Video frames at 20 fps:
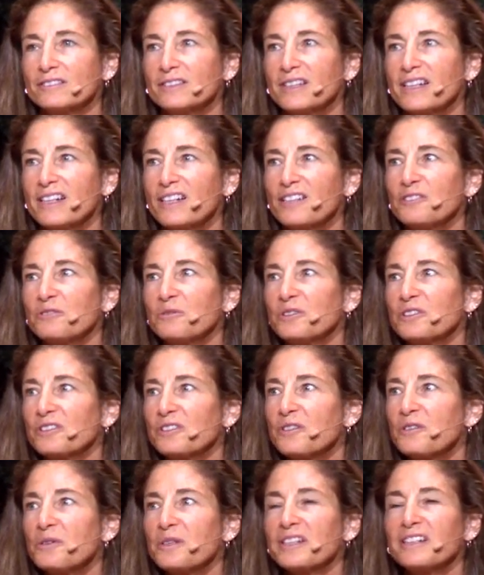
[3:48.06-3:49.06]
And because we're
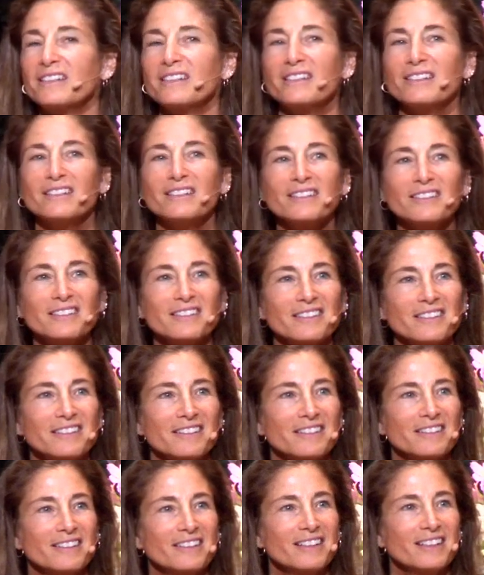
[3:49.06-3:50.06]
so
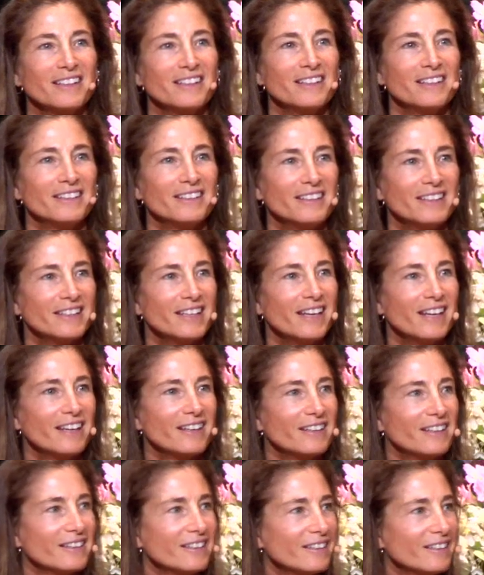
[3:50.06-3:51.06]
conditioned to
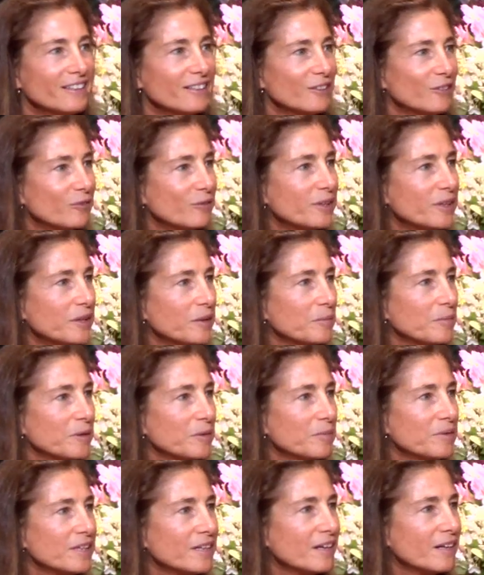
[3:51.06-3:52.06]
get grim
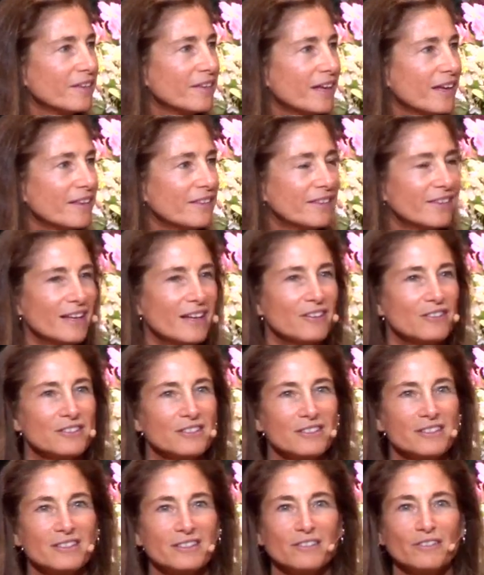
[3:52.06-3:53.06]
and be on that
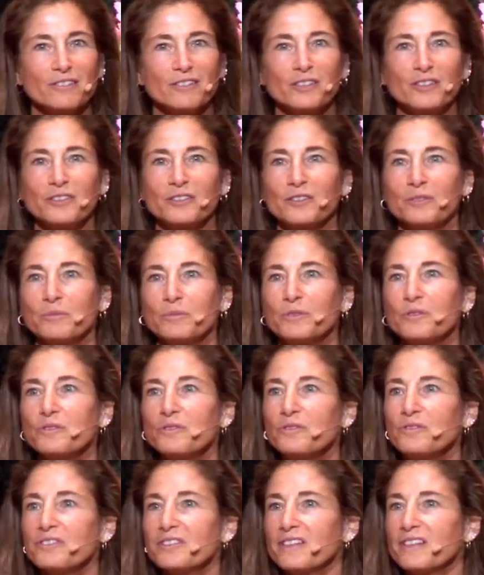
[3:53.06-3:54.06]
1,000 serious
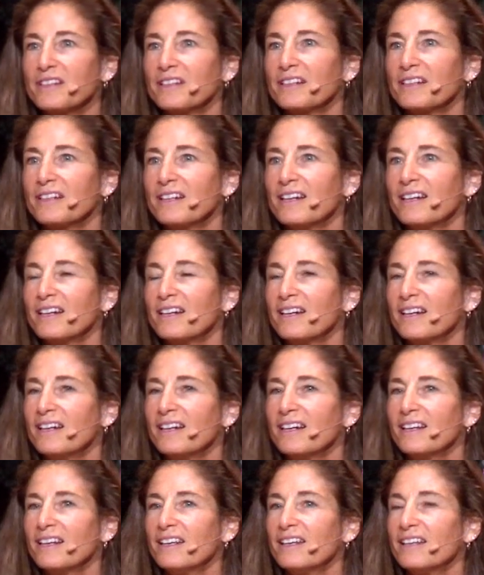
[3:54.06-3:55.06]
moves thing,
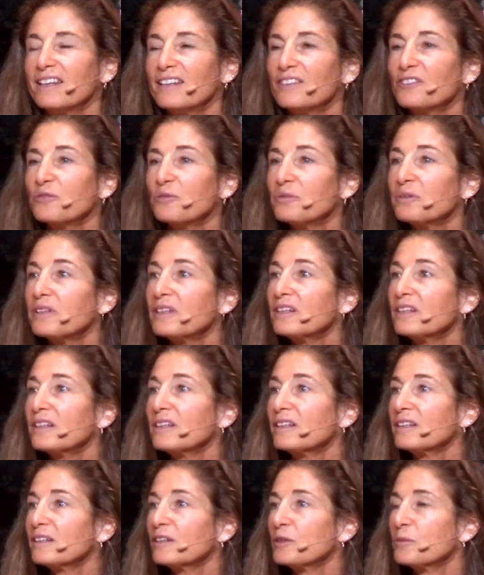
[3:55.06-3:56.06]
it's
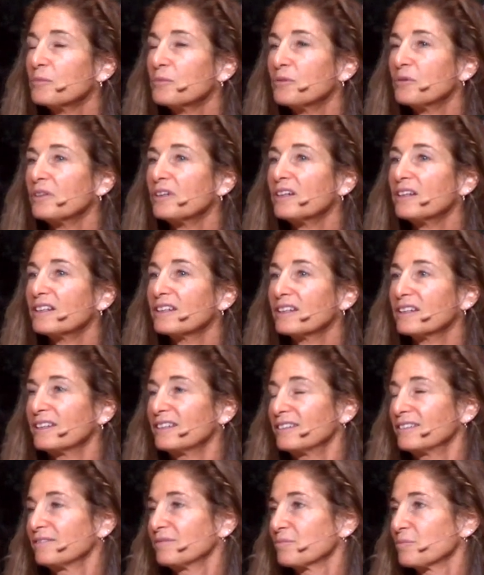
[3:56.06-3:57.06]
really
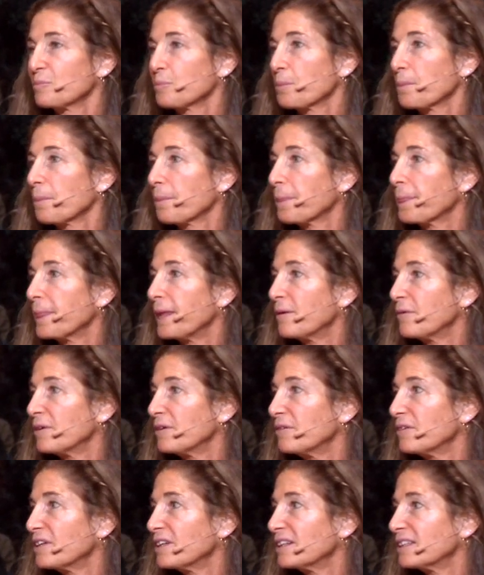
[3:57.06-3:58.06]
important that
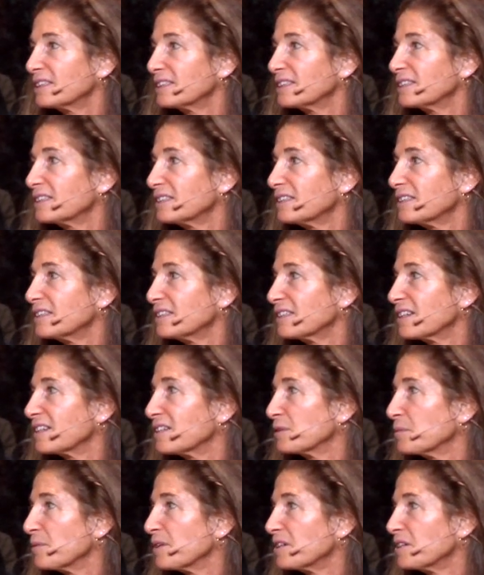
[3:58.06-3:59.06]
we realize this is
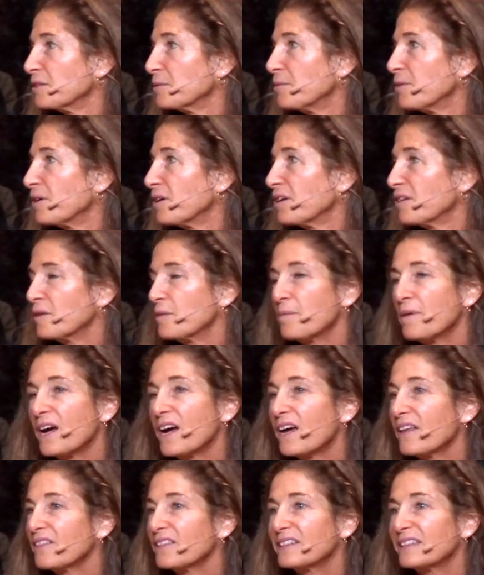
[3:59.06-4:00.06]
as much a part of the
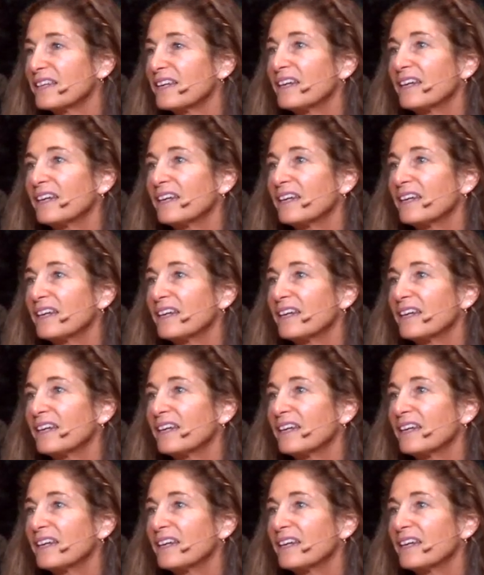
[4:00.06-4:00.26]
path as